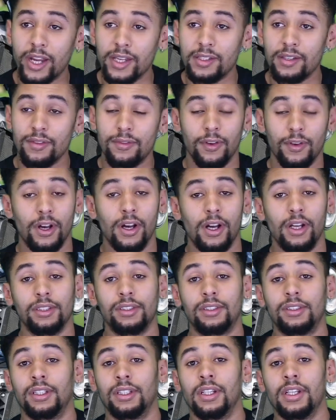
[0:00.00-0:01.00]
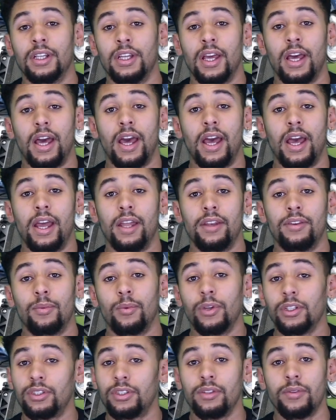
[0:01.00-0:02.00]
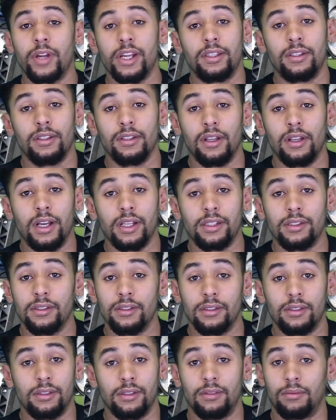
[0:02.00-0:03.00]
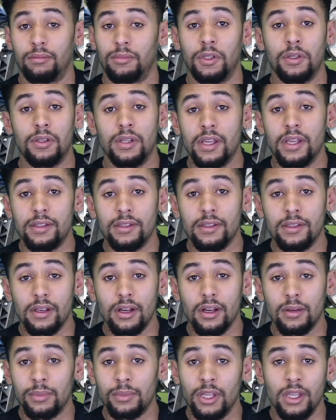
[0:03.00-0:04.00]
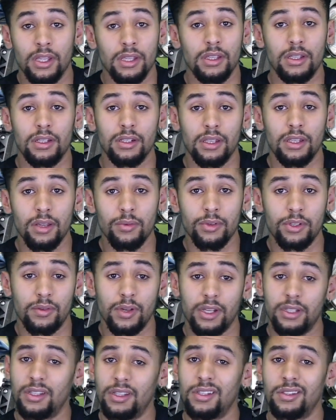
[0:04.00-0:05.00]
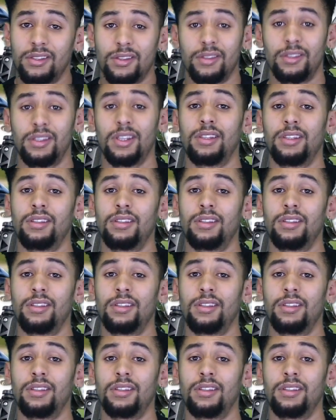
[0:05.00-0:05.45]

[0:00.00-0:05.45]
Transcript: crazy fast, and once your A2 license 2 years is up, you can de-restrict it. It's got